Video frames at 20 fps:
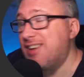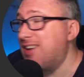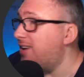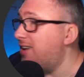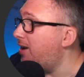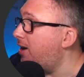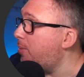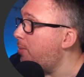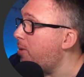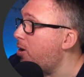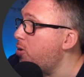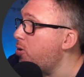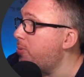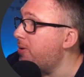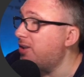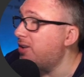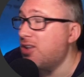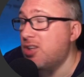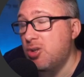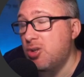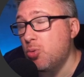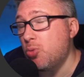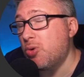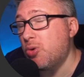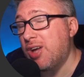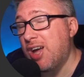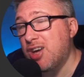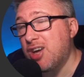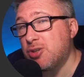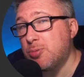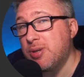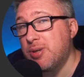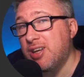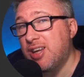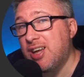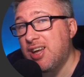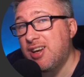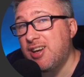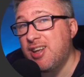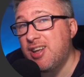it. I'm hoping that you'll catch me
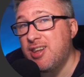again